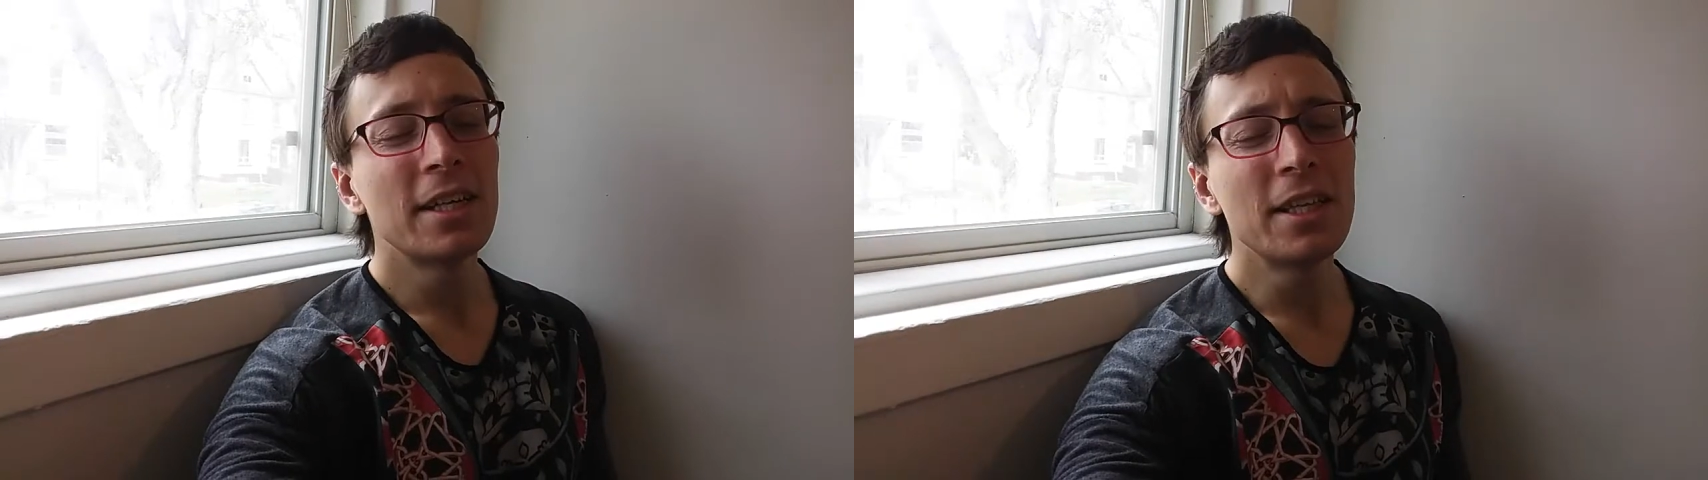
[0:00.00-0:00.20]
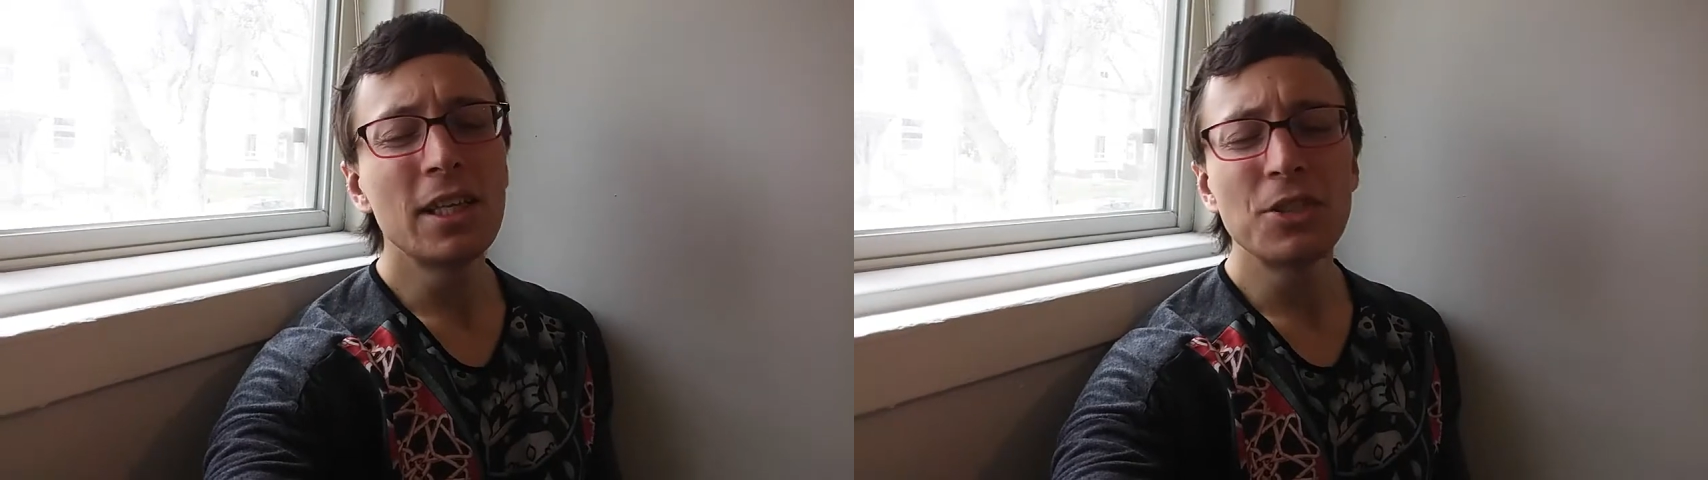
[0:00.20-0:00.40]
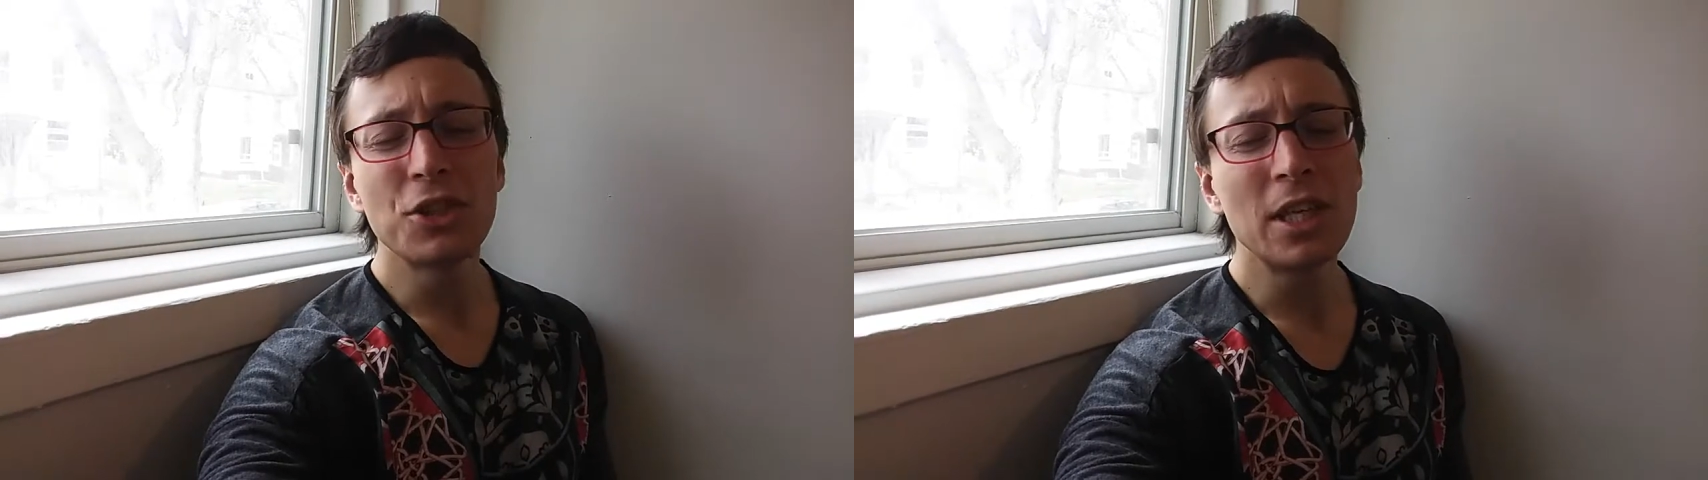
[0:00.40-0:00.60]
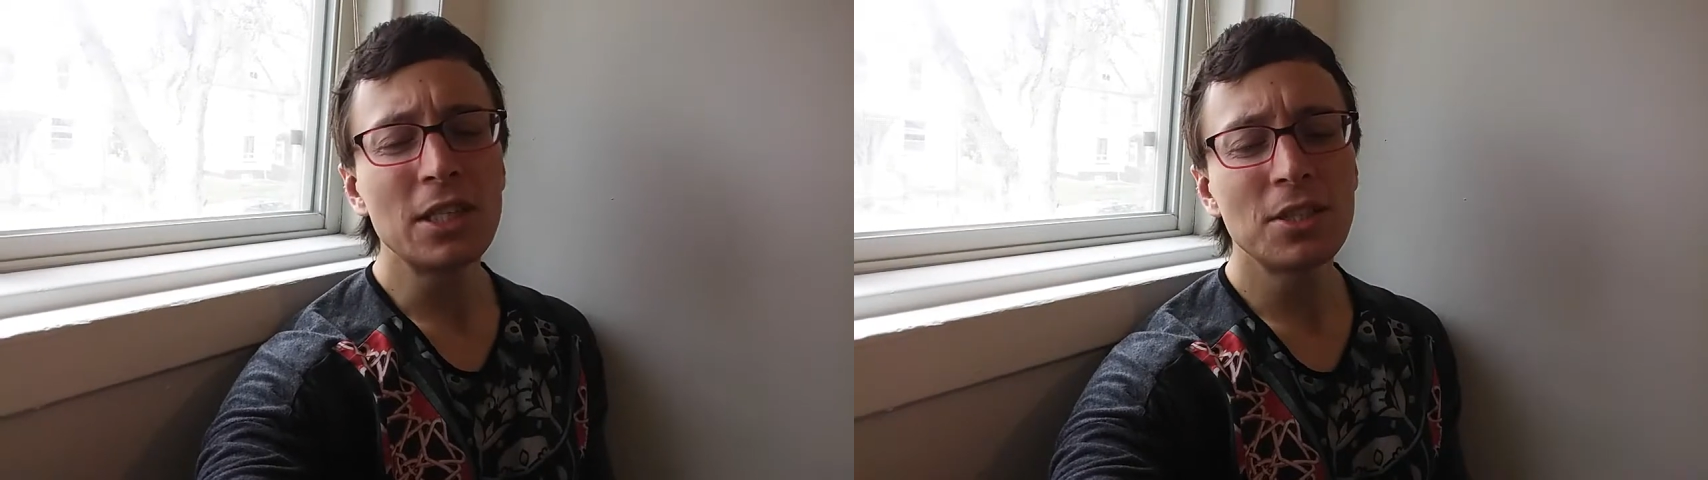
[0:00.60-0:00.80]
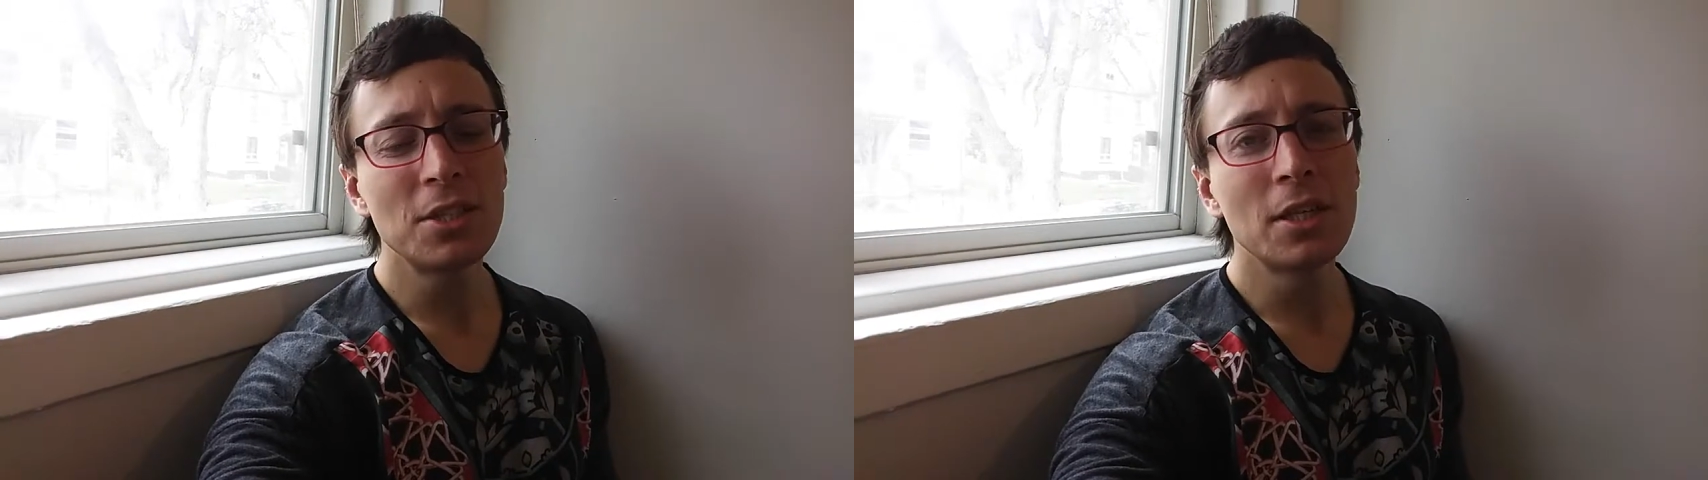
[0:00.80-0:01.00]
The
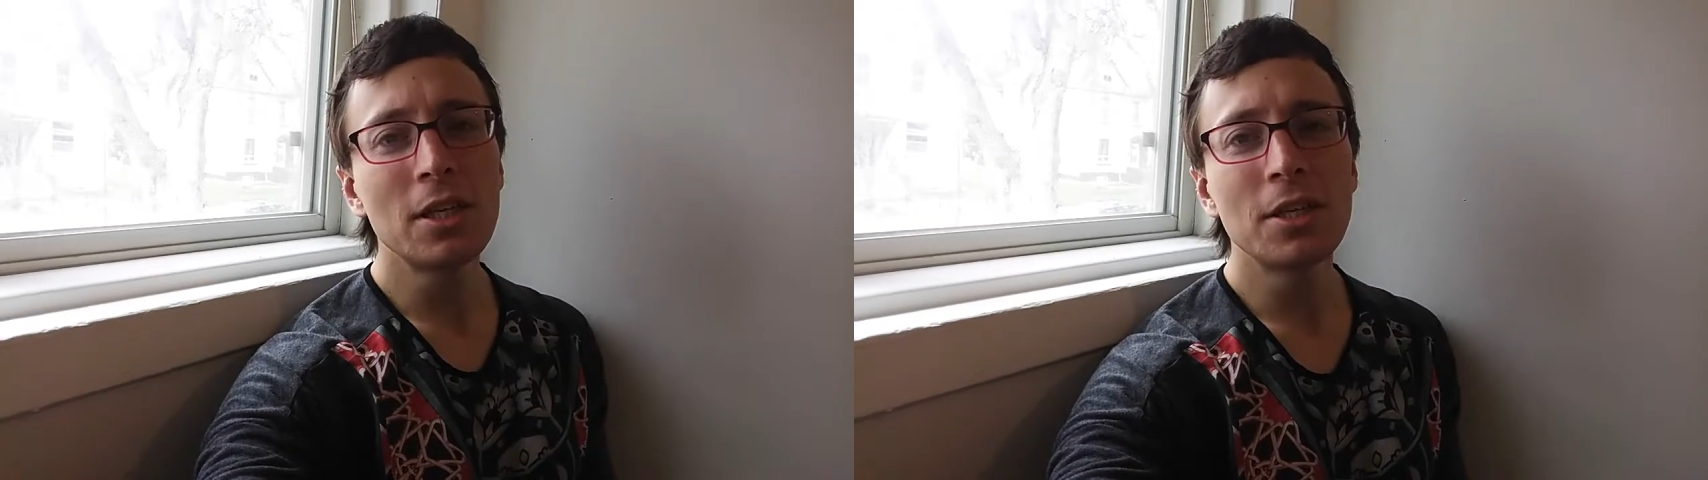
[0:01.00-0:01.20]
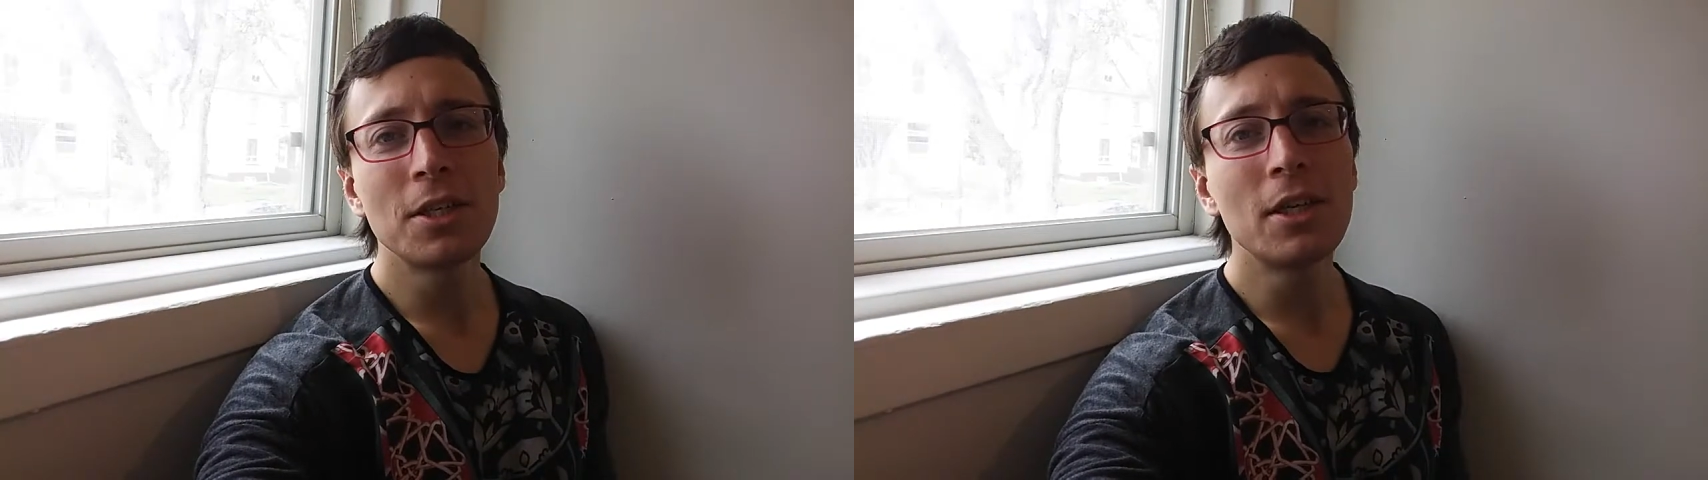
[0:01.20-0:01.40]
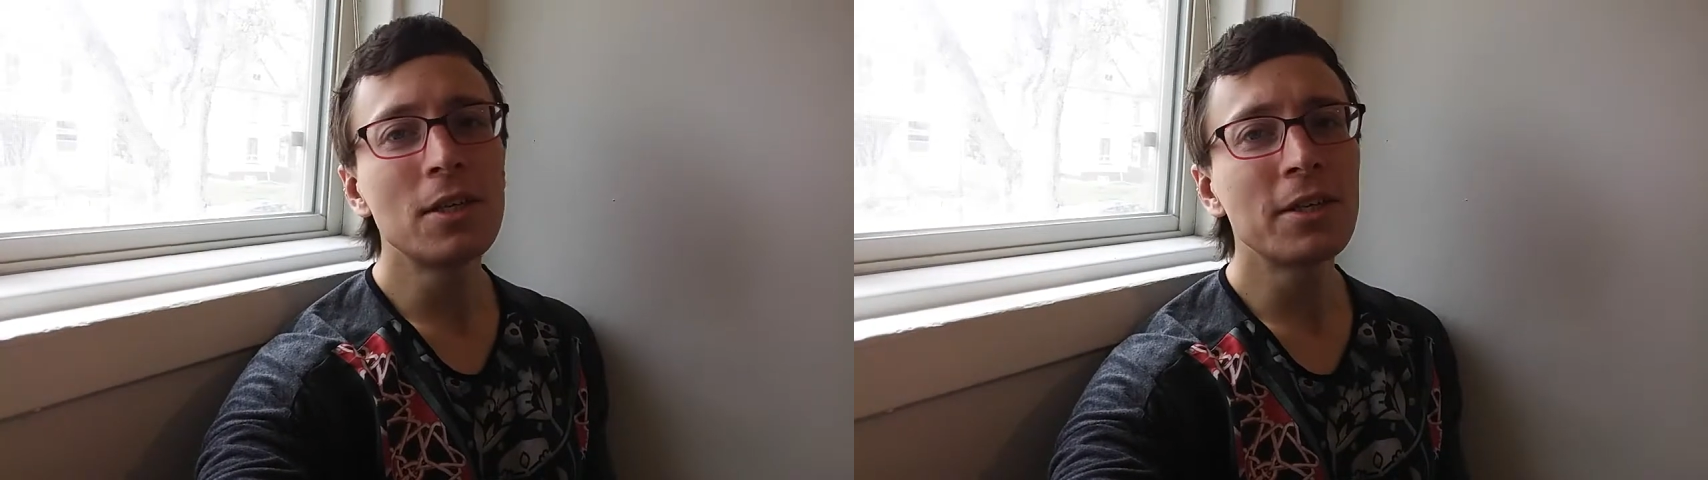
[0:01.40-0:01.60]
chests are all